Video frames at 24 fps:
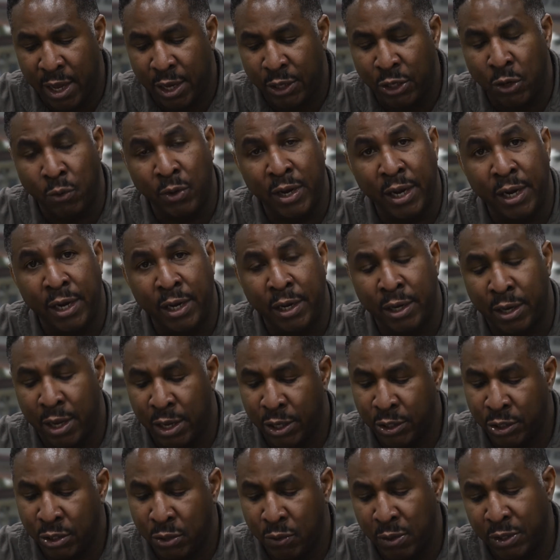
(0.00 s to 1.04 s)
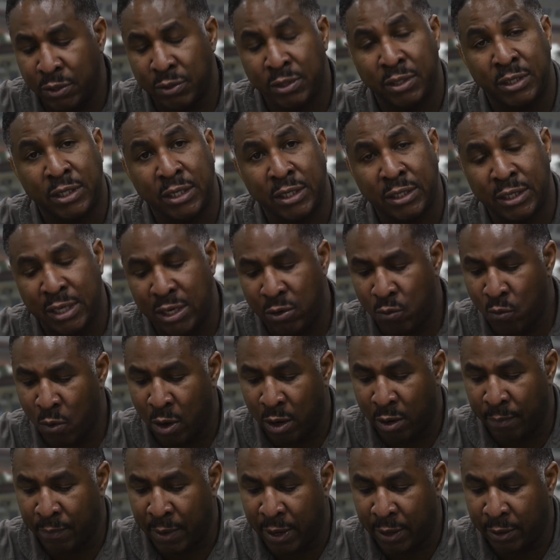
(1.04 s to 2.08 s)
donating 216
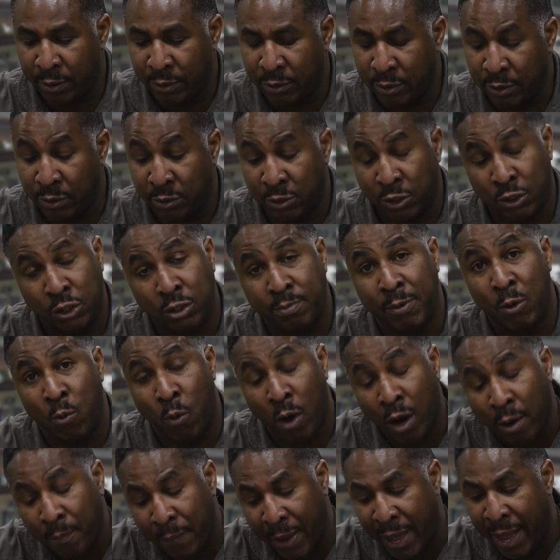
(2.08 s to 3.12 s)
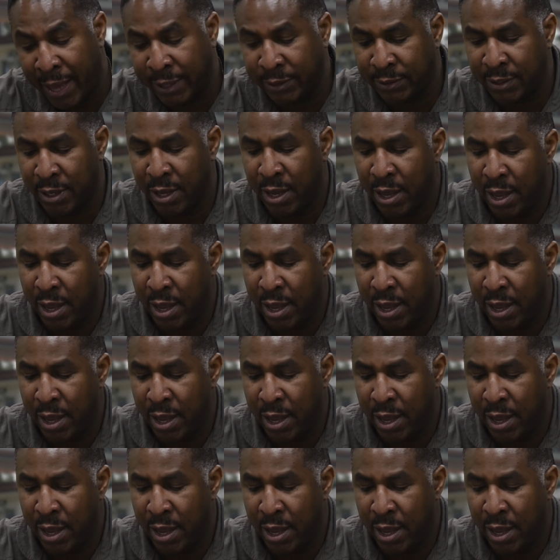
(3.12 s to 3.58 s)
water bottles, or excuse me, water packs,